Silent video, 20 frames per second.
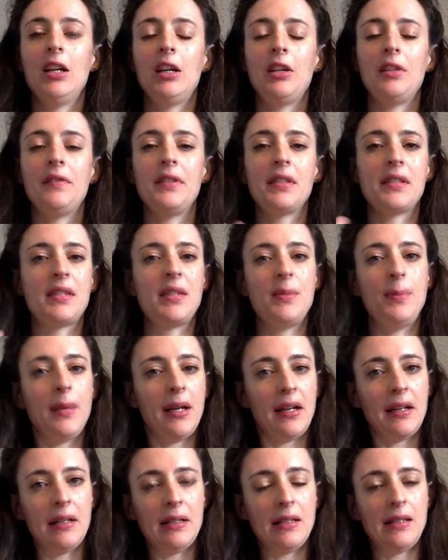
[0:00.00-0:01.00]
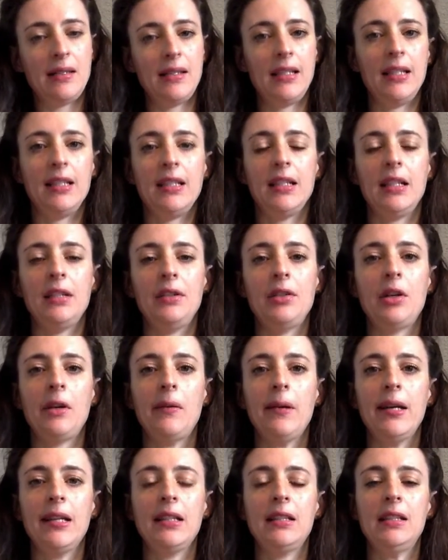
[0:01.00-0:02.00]
of experiencing and
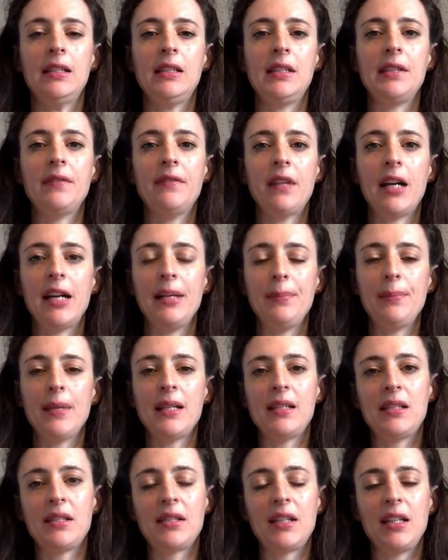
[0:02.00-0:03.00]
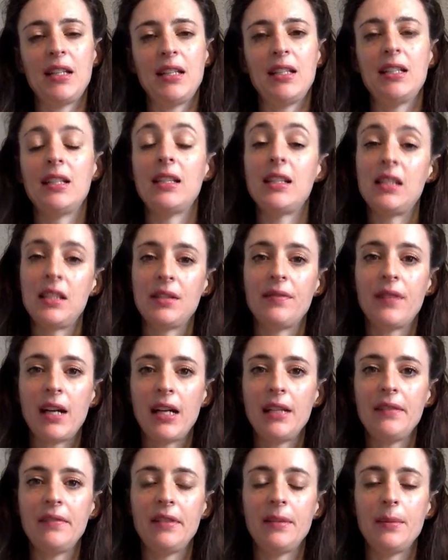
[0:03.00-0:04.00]
knowing the divine masculine and the
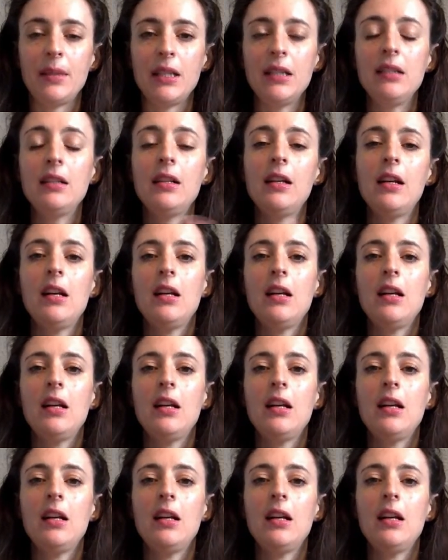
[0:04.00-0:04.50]
divine feminine.